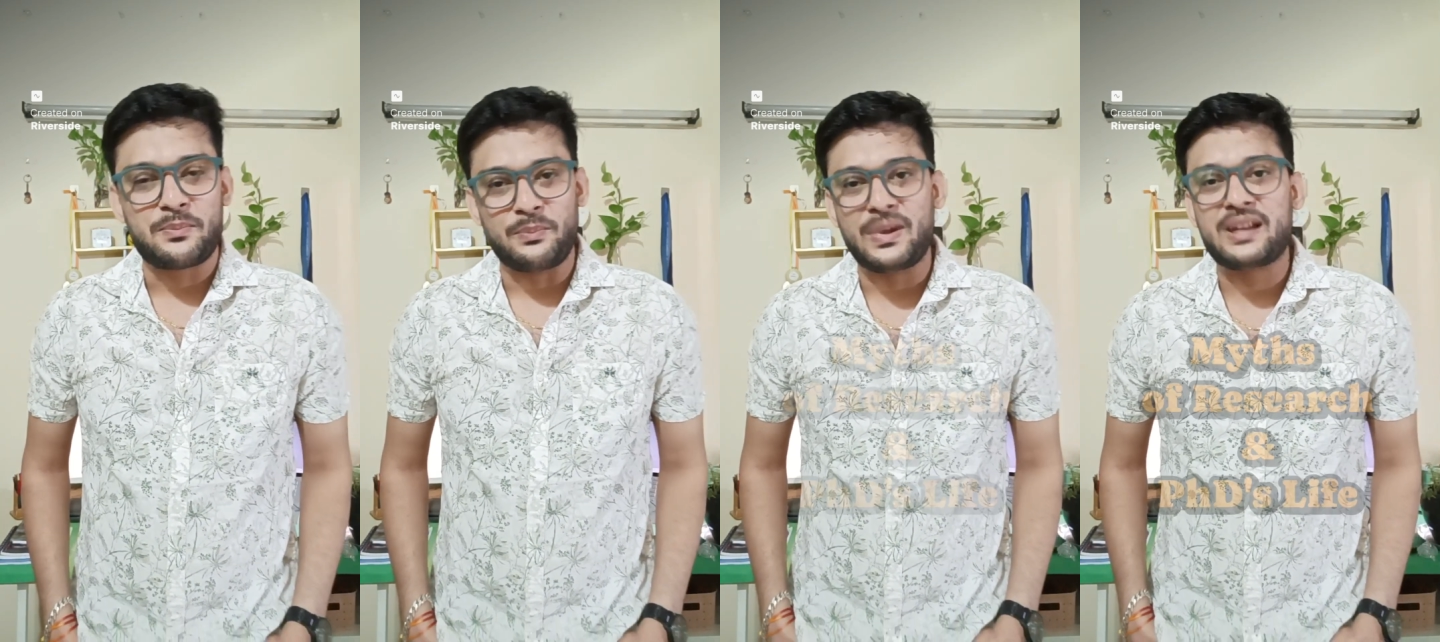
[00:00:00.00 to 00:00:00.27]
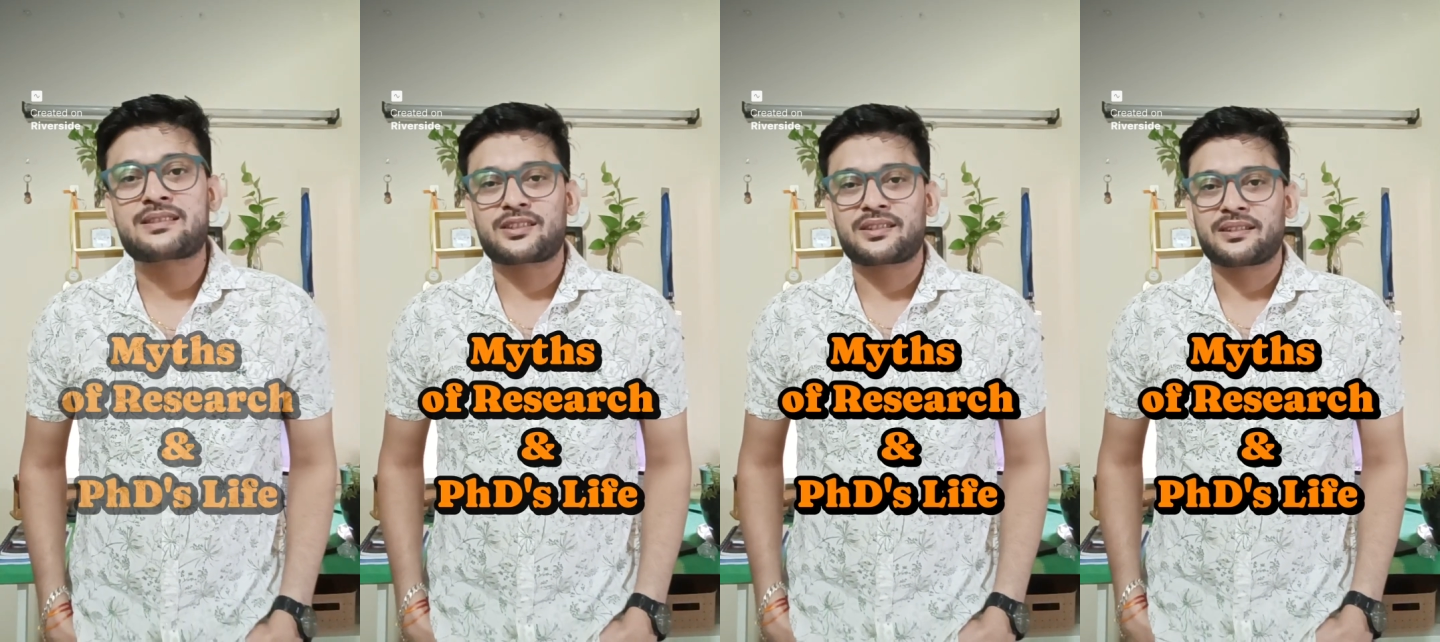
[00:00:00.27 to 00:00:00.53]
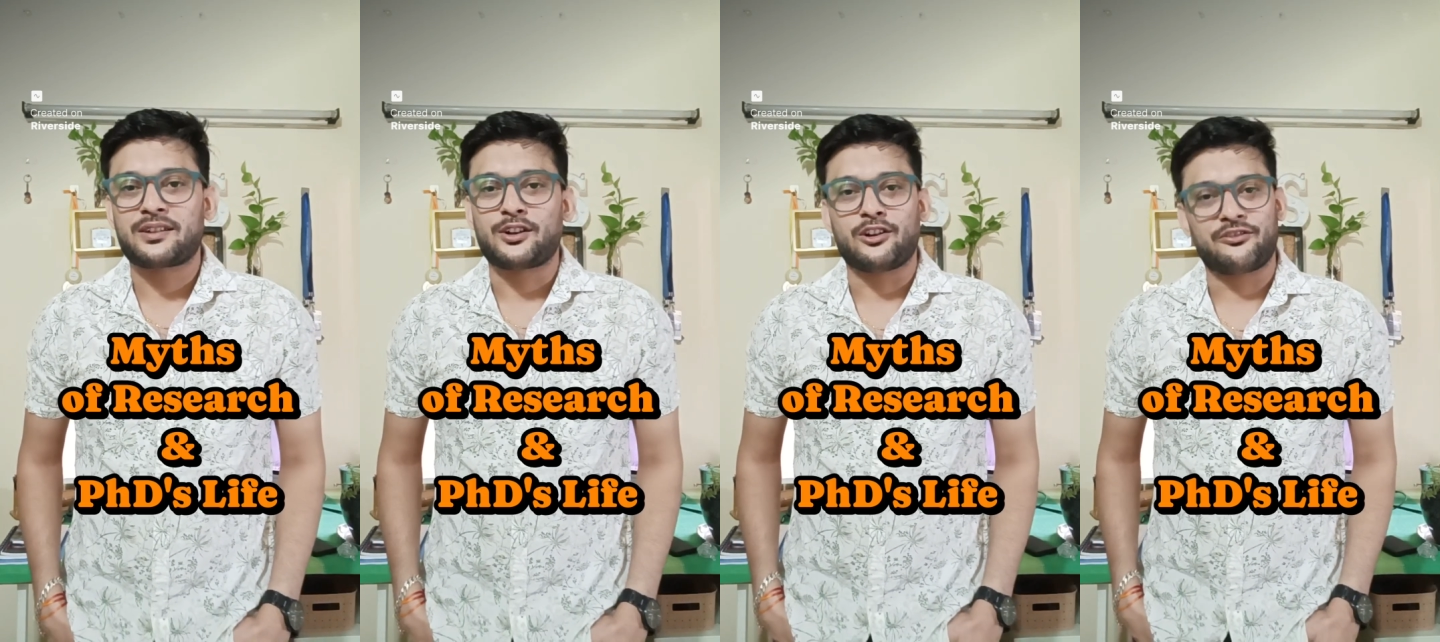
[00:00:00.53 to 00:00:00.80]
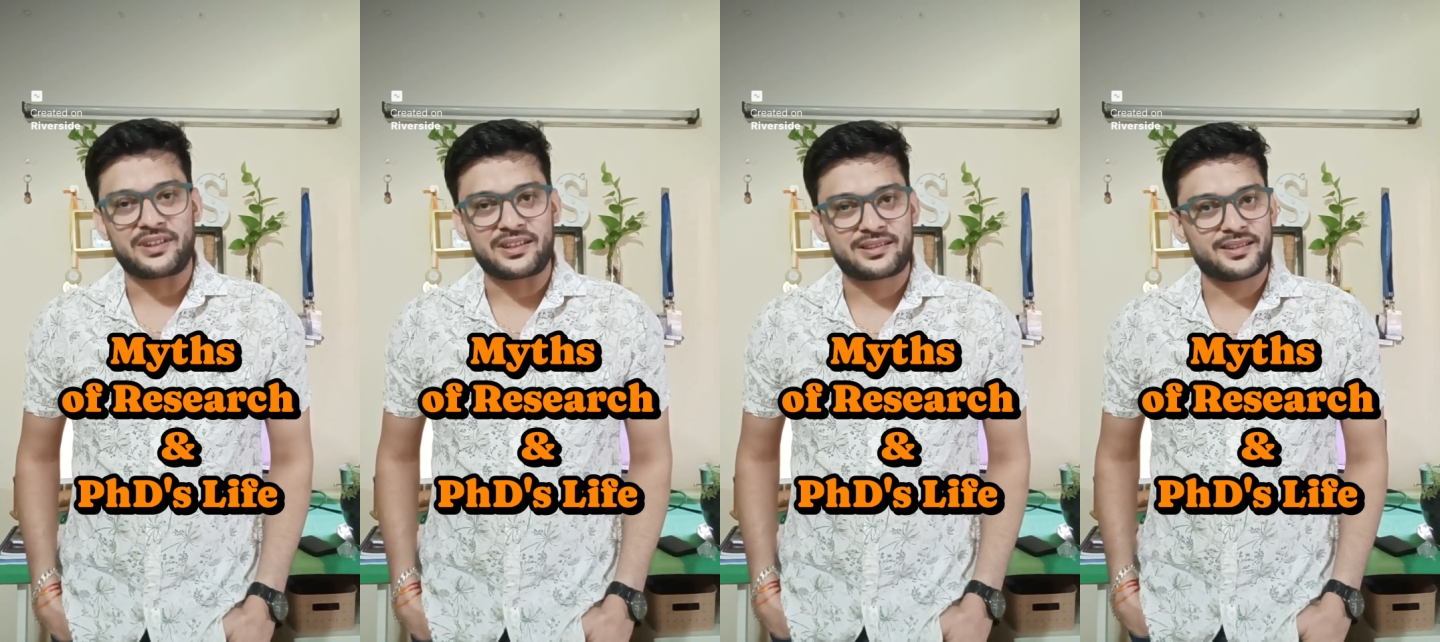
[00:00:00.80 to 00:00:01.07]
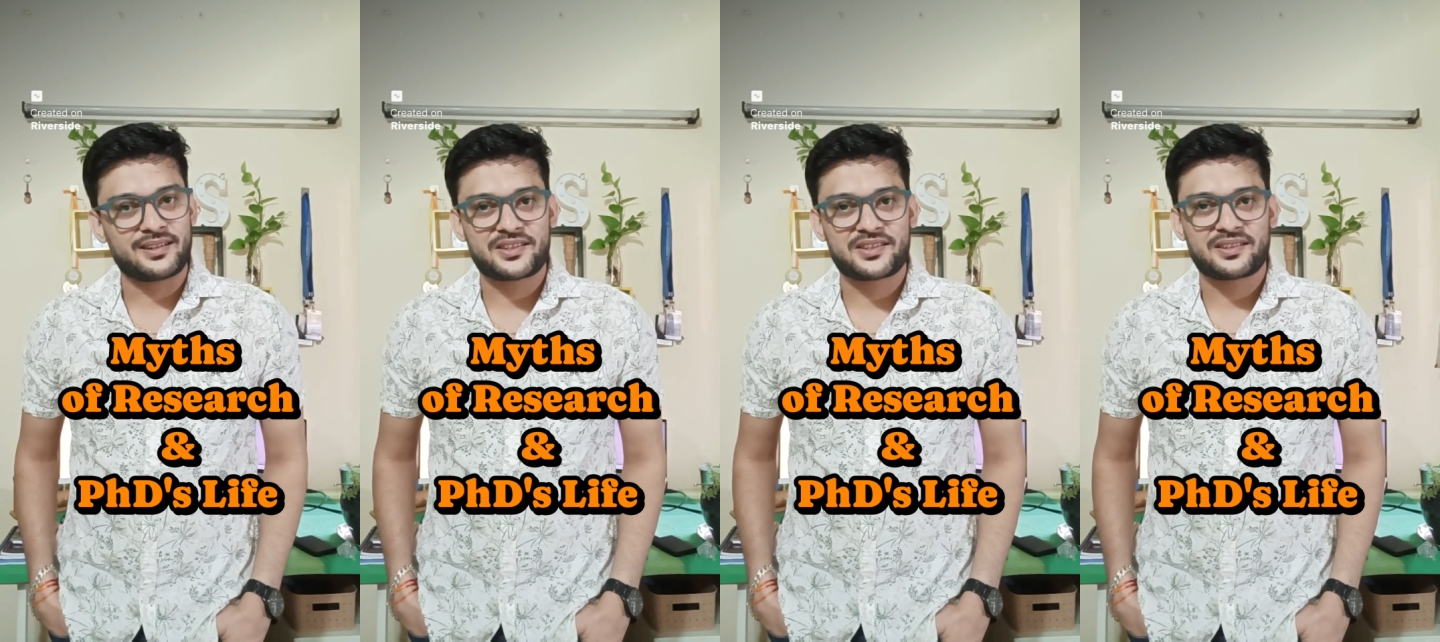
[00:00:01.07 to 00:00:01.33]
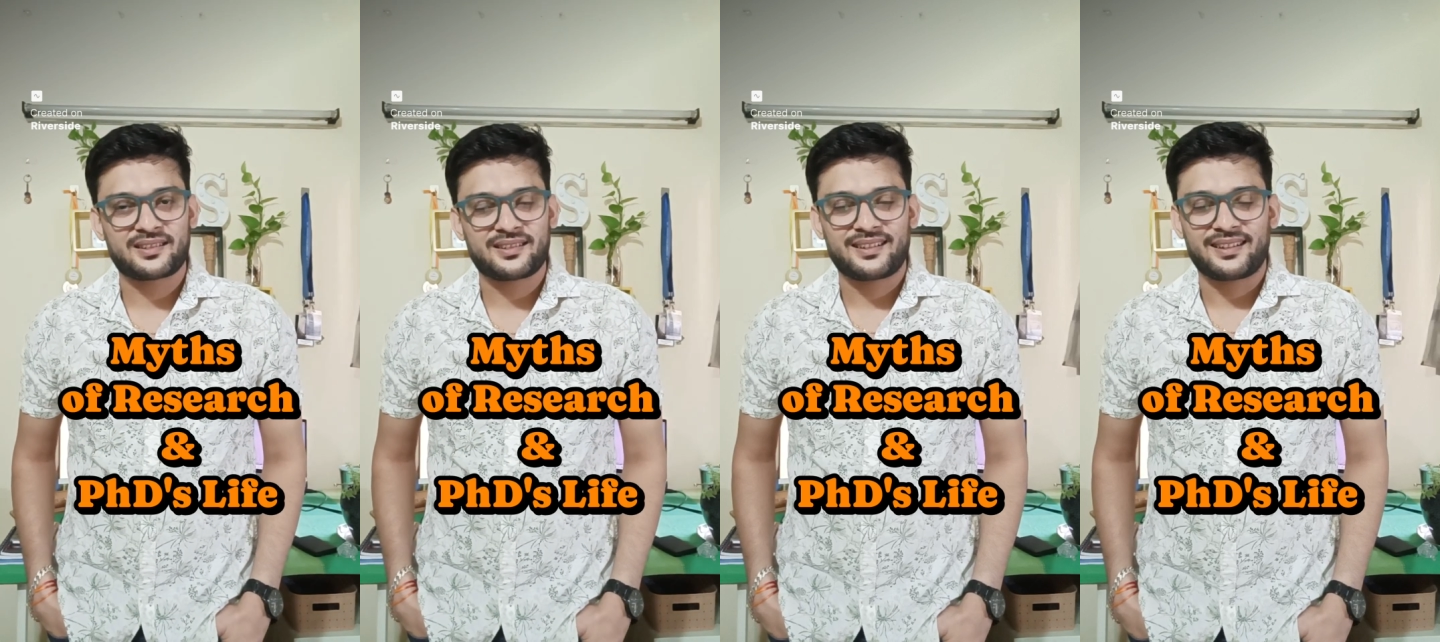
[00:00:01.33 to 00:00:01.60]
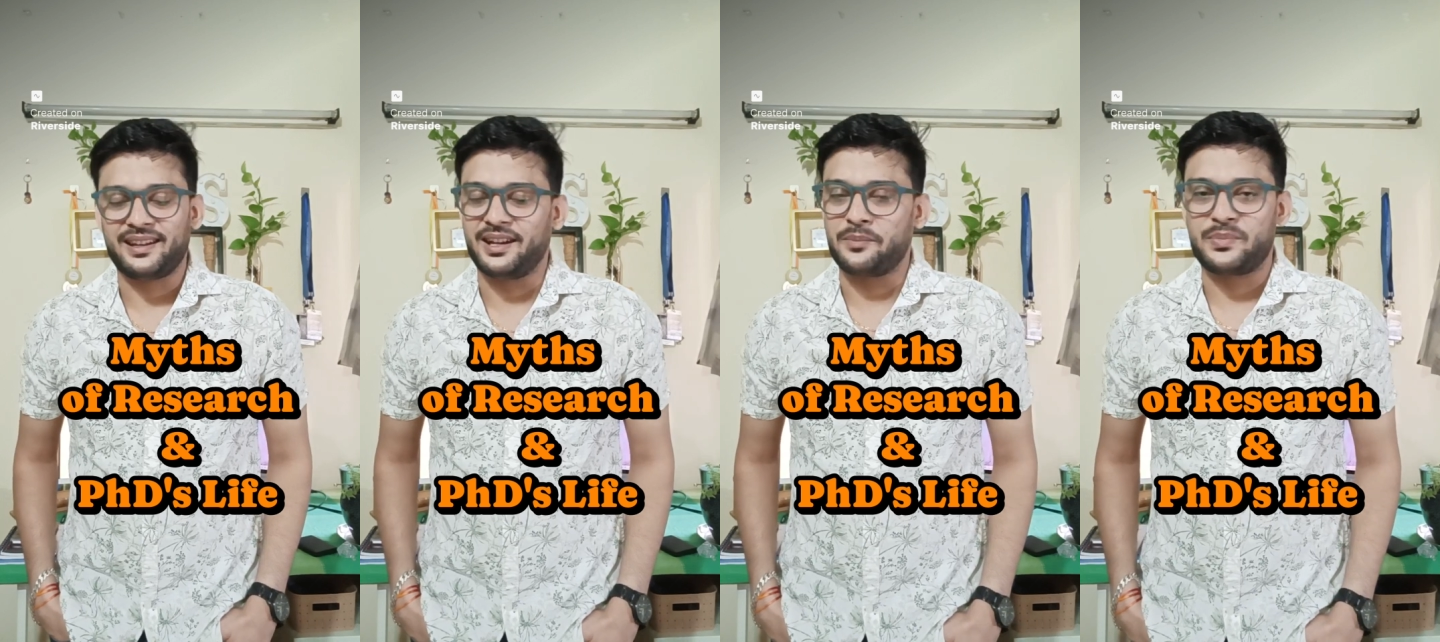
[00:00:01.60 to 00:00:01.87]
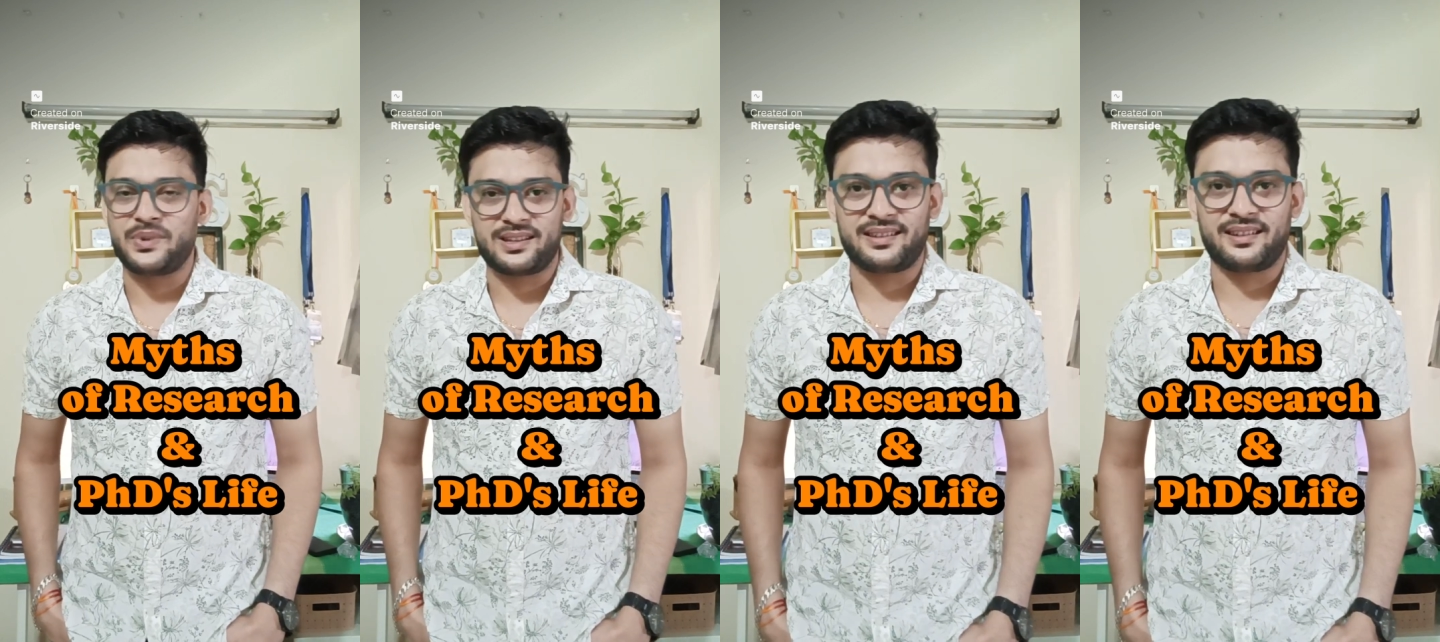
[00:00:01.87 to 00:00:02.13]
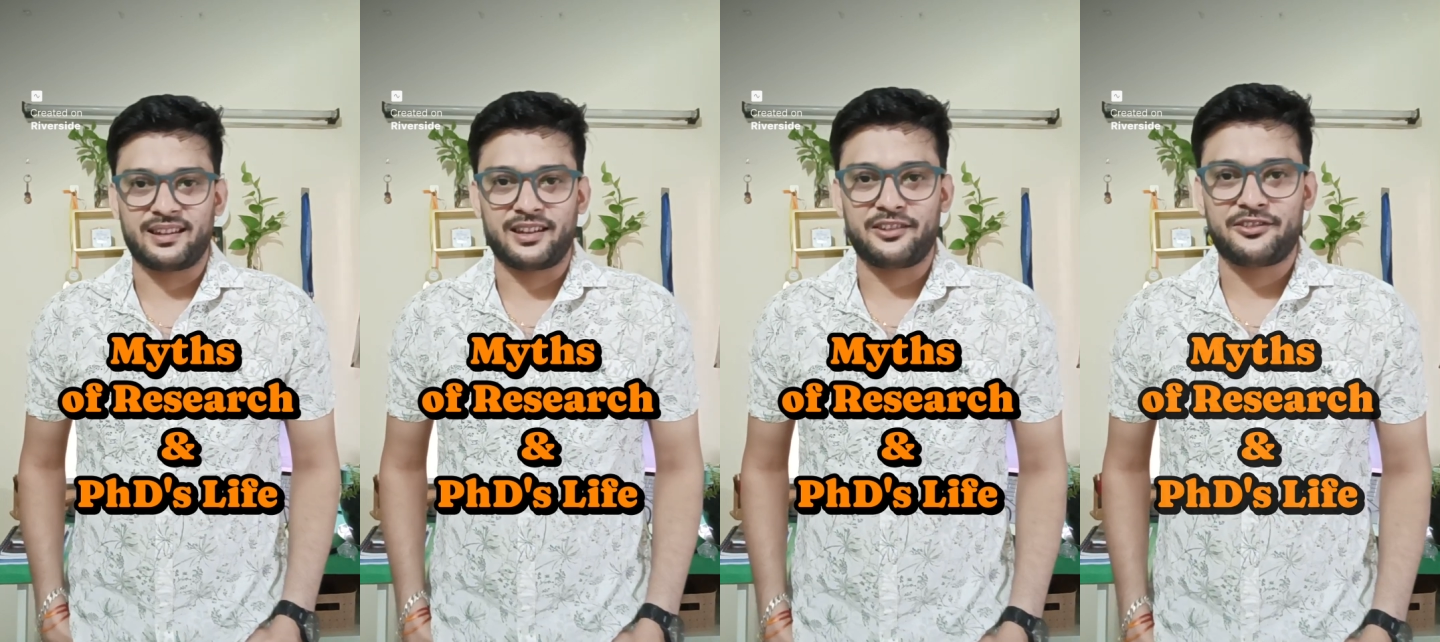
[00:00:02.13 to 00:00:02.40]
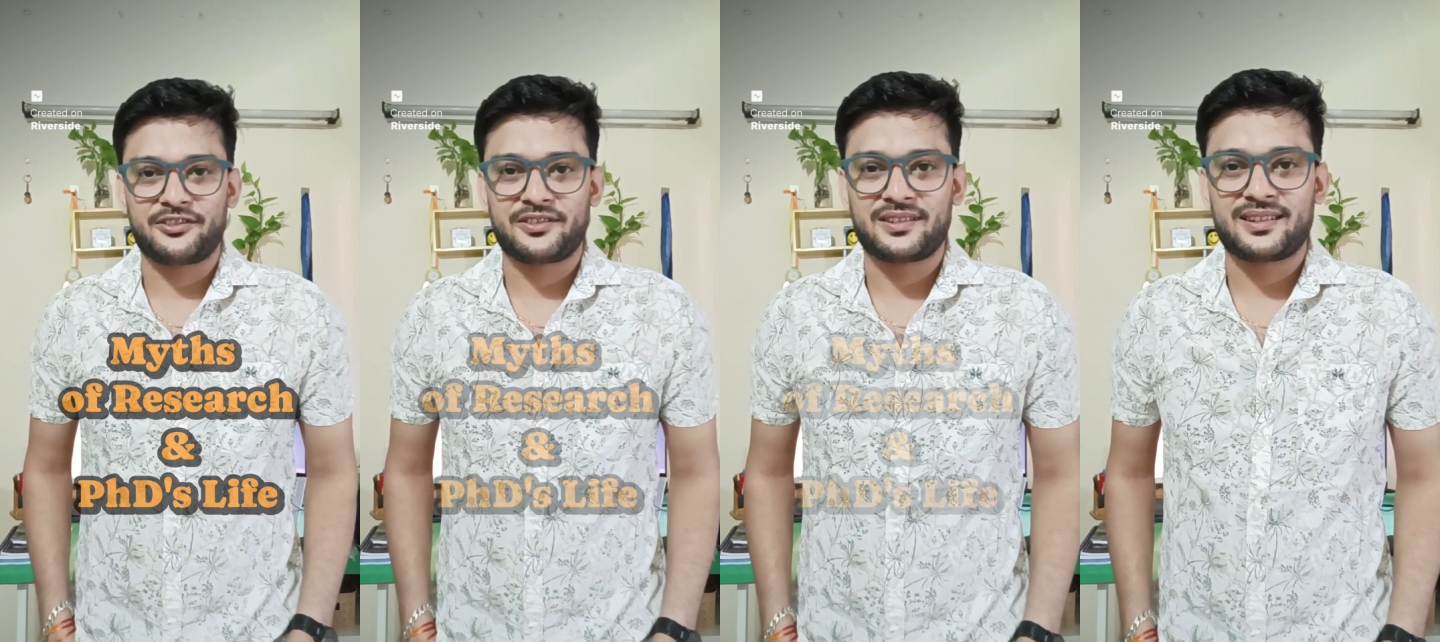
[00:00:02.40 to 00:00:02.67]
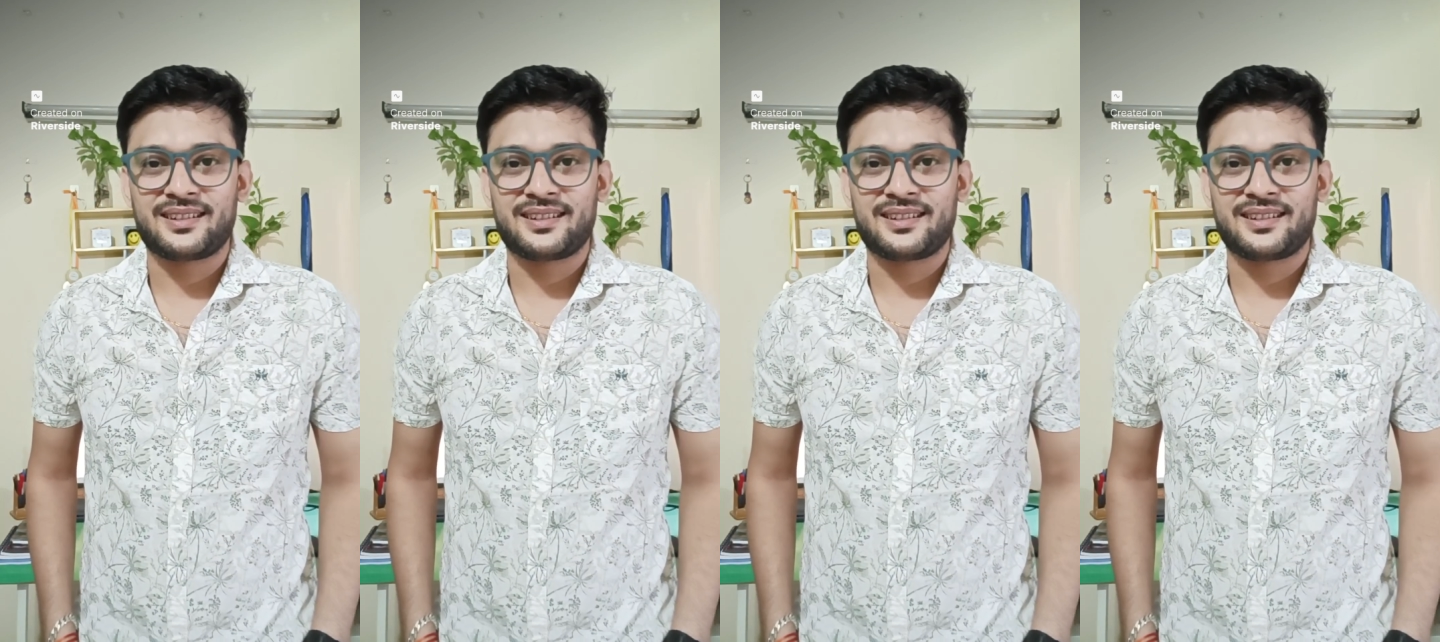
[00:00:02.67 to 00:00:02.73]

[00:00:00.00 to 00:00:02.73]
Myths of Research and a PhD Life.